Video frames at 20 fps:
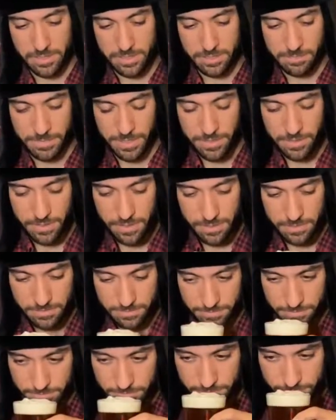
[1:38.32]
smell there.
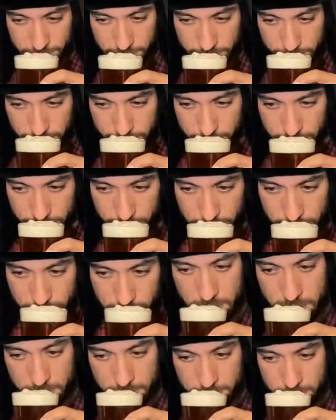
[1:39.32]
I'm getting that
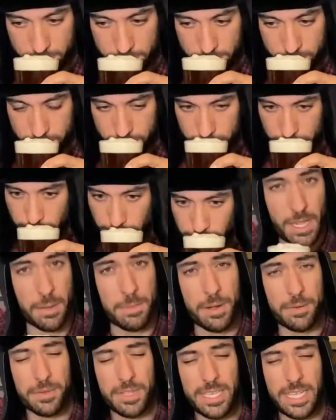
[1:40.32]
grapefruit and pine needles. I'm
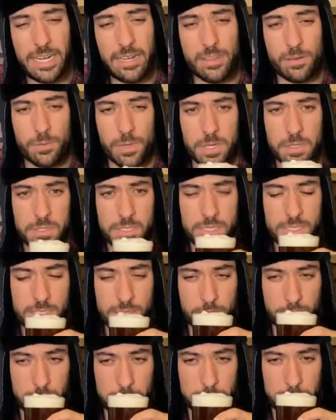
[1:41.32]
not really getting the roses
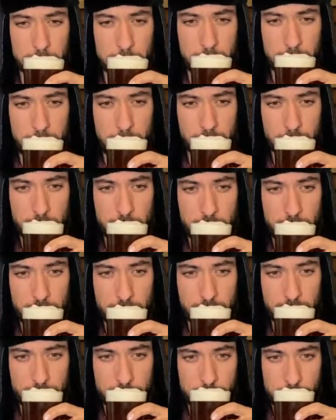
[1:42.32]
or the bergamot,
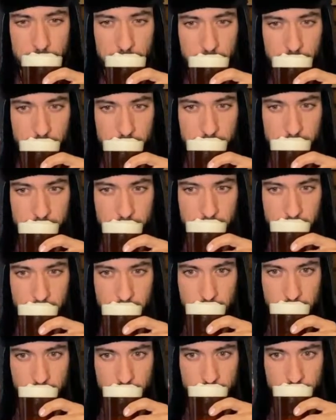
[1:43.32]
but I'm sure it's
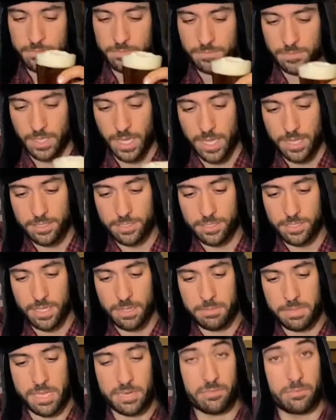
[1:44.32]
there. I just got
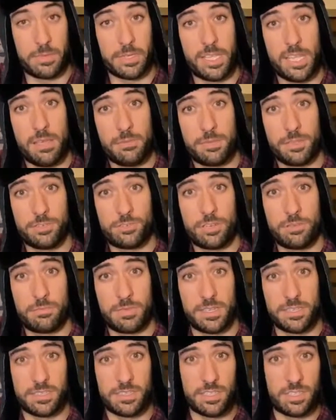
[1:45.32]
back from a camping trip
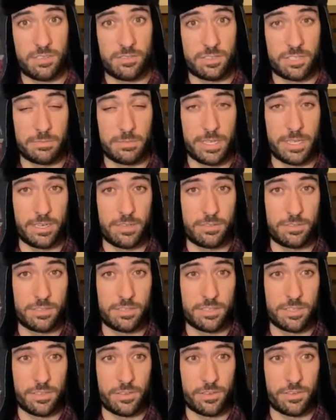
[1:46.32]
myself, so my nose
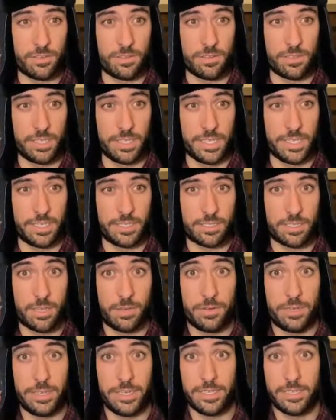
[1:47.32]
is a little
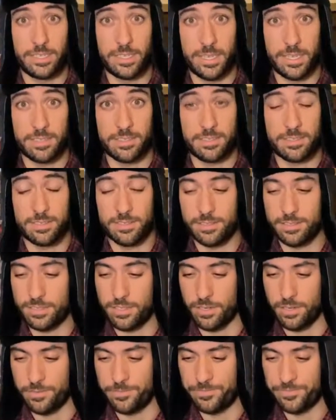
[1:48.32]
coated in dust.
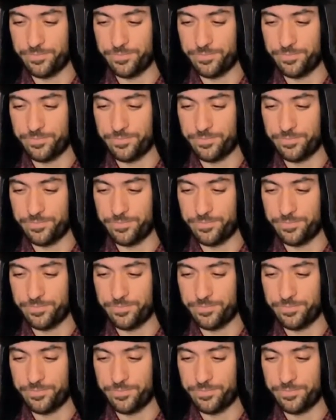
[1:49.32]
So,